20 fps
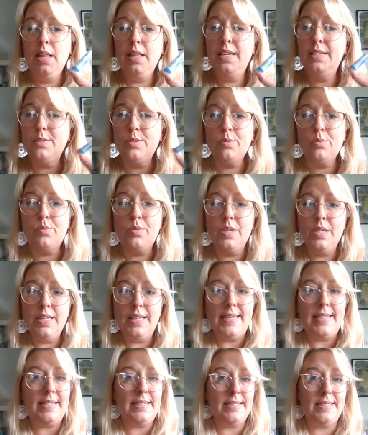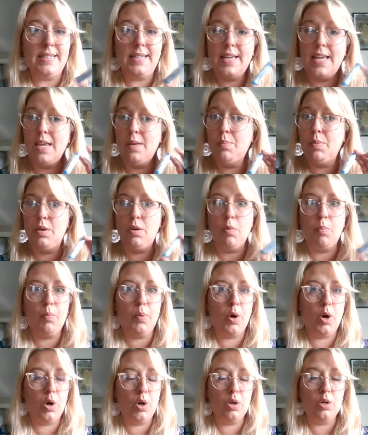these are really easy to keep in your
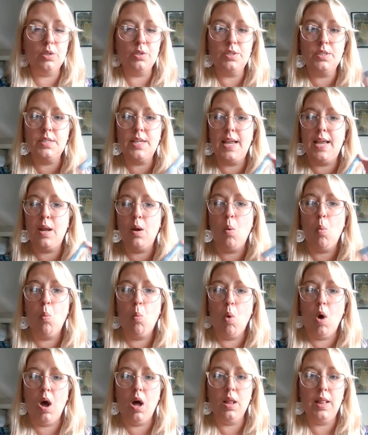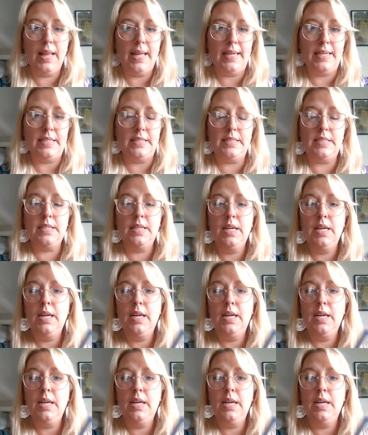purse, in a wallet.